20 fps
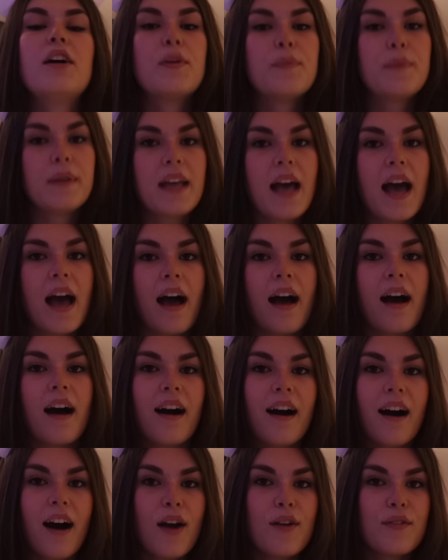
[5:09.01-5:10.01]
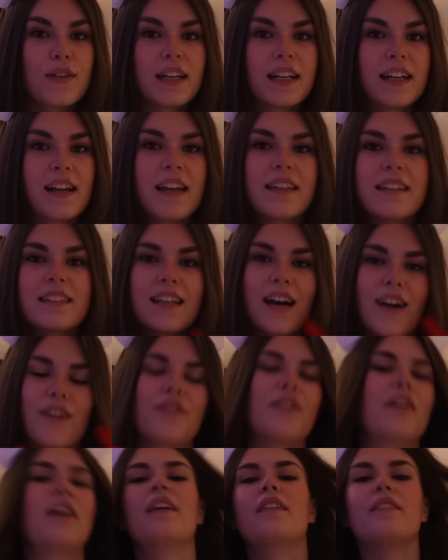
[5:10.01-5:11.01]
But yeah, I really like this
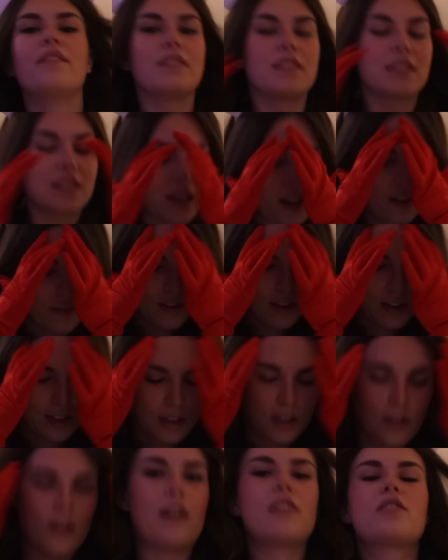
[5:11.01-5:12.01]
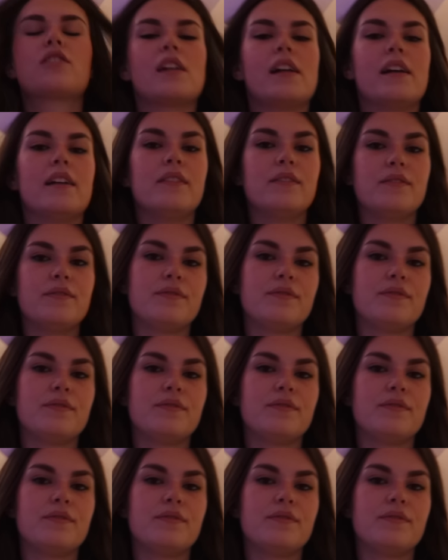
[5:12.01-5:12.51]
outfit. It's uh, very cute, actually.